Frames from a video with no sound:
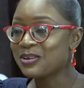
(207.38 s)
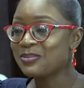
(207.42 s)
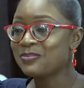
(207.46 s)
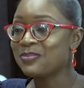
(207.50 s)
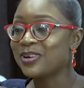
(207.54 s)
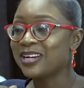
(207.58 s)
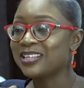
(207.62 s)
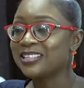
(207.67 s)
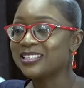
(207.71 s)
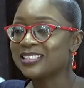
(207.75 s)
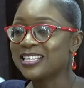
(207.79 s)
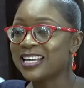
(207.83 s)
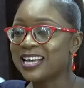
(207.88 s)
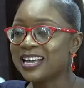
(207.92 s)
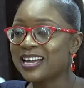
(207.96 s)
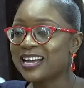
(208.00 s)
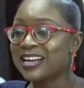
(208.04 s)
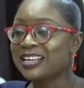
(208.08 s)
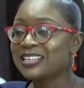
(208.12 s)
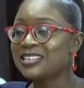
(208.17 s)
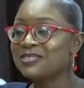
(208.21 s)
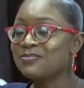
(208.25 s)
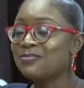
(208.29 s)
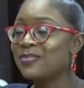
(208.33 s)
My
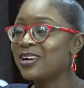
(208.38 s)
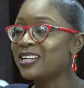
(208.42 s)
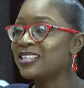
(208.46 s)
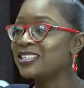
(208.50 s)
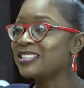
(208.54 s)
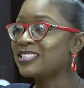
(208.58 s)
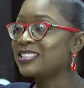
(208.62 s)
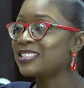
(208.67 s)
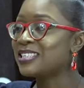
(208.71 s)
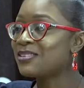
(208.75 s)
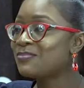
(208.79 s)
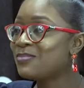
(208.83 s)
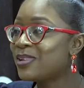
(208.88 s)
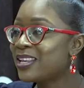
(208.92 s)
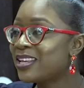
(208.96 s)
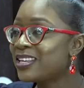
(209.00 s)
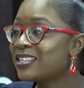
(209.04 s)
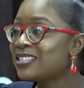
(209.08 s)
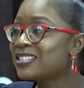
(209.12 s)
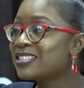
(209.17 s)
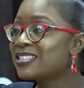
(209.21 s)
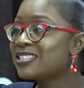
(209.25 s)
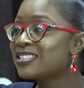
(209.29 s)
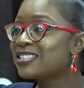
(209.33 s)
dad, my
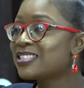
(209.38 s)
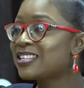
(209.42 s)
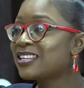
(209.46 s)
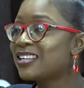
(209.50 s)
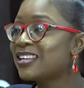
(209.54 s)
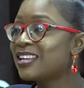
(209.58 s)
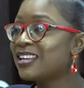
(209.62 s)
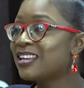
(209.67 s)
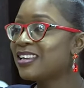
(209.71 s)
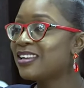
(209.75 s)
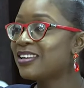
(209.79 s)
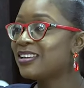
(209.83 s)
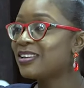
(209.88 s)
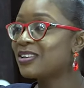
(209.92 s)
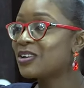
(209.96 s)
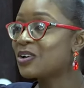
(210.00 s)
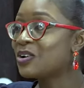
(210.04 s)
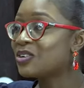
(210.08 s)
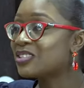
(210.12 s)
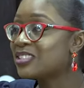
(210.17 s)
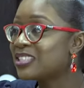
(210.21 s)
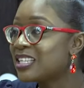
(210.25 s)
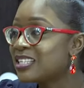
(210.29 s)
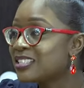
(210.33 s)
siblings,
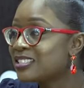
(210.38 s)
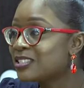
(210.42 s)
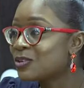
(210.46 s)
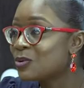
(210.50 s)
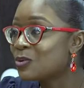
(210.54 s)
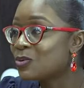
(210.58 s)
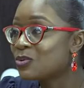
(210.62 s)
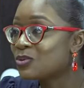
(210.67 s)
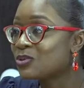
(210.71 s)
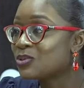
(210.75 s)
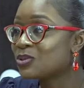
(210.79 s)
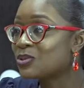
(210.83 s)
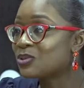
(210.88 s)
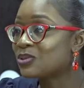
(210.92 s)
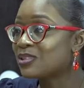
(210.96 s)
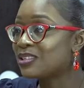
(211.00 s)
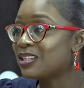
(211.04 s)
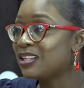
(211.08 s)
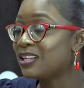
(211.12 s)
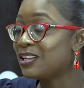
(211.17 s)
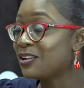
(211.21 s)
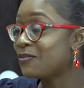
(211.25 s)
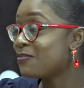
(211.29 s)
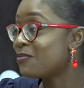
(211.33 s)
cousins who used to
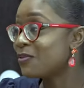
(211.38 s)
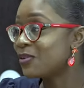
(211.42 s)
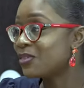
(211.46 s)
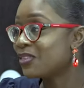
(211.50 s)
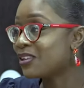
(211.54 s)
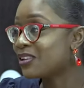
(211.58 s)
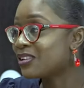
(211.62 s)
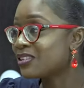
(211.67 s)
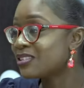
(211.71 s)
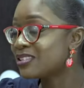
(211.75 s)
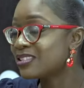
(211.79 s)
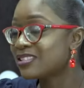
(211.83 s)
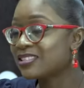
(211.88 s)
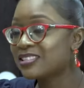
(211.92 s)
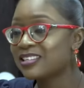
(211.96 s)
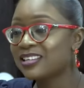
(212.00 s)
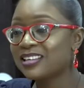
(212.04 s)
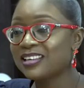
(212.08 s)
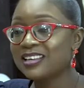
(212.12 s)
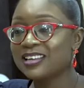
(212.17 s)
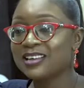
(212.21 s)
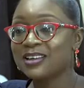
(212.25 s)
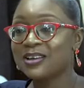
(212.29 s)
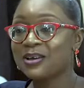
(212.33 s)
live with us,
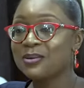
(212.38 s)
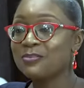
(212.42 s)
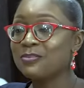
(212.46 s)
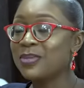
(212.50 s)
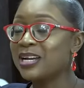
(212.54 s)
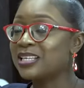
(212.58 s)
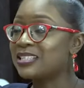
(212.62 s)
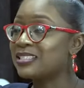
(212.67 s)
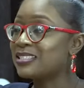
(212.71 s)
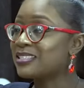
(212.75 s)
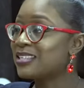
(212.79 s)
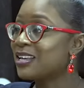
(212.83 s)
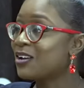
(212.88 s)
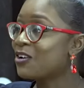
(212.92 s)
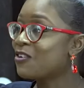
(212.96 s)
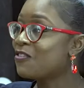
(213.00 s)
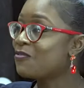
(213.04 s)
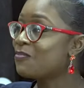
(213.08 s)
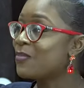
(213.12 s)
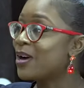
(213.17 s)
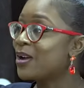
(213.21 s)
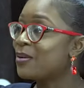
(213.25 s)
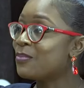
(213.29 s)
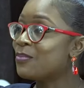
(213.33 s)
myself,
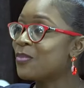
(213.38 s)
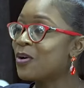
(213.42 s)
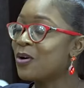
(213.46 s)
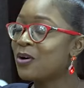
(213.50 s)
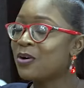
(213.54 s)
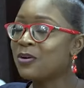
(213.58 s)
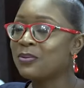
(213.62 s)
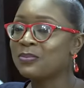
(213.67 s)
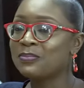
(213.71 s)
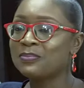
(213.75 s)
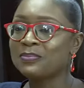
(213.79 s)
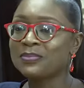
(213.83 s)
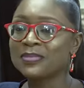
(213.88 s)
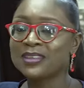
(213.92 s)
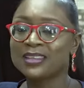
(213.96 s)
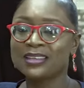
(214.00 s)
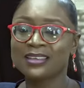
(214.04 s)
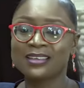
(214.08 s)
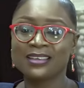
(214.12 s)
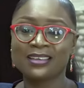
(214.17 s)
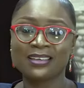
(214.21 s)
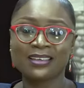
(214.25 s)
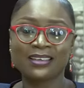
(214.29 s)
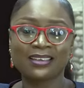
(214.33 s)
my mom,
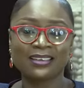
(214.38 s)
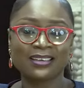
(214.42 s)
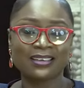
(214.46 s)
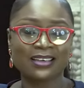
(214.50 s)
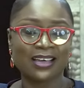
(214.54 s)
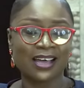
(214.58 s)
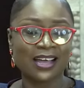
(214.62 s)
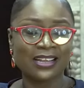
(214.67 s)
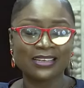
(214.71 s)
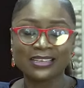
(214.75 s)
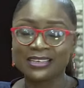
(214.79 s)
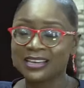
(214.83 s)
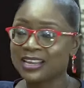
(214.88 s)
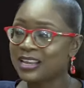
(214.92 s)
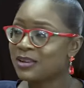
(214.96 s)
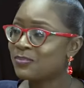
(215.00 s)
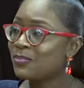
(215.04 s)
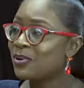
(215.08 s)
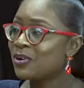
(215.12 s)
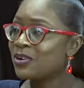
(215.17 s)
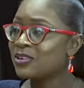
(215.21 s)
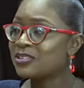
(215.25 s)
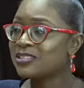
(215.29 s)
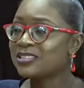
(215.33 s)
our
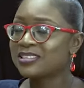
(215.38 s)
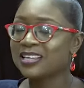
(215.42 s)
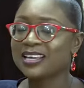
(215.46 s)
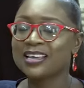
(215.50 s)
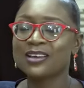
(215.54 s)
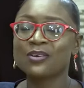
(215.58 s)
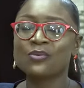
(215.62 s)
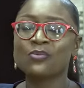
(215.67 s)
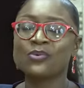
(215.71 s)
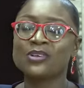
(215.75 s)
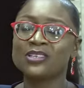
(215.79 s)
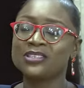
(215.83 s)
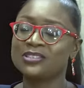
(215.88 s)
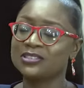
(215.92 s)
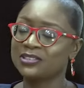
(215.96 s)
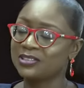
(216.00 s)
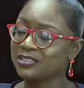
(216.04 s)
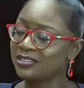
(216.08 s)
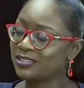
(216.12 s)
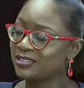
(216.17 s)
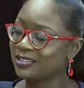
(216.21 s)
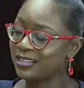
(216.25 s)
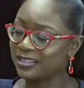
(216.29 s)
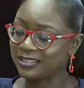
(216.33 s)
neighbors, and we
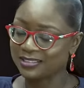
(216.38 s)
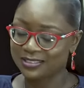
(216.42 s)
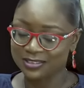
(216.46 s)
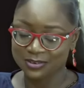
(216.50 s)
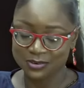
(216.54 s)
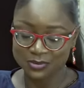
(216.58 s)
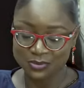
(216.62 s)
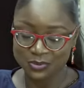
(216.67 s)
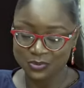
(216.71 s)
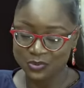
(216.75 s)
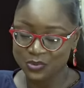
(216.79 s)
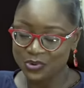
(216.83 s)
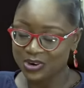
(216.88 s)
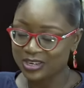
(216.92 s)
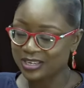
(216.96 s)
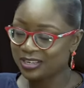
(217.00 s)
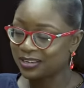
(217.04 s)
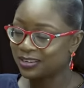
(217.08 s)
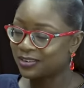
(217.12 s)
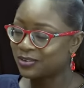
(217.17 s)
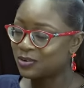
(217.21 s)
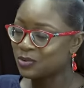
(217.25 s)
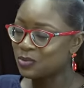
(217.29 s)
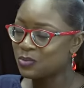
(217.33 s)
just started
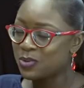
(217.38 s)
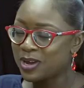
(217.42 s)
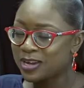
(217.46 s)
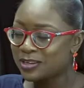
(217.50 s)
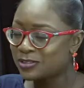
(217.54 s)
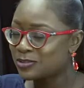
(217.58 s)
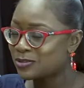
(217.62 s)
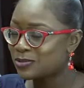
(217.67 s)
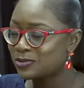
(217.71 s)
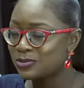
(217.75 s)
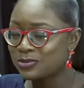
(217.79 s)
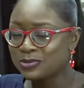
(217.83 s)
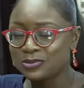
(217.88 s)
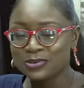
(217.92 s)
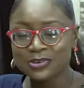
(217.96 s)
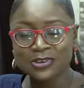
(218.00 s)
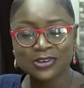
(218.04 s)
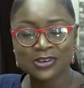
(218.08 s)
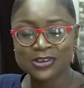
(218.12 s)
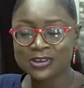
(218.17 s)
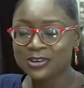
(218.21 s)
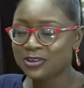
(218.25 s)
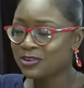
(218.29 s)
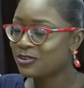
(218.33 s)
running. Where to?
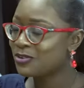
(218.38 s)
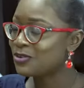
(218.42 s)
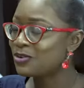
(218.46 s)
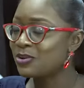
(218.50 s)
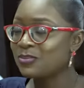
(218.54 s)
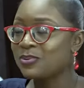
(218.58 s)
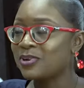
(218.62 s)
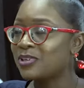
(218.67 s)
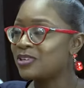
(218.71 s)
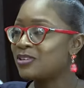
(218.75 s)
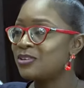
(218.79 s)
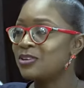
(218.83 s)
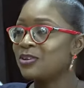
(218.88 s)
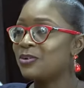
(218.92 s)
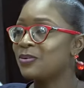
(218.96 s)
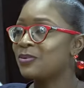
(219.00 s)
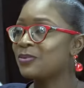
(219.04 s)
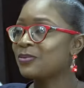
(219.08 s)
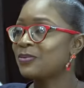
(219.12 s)
Nobody knew.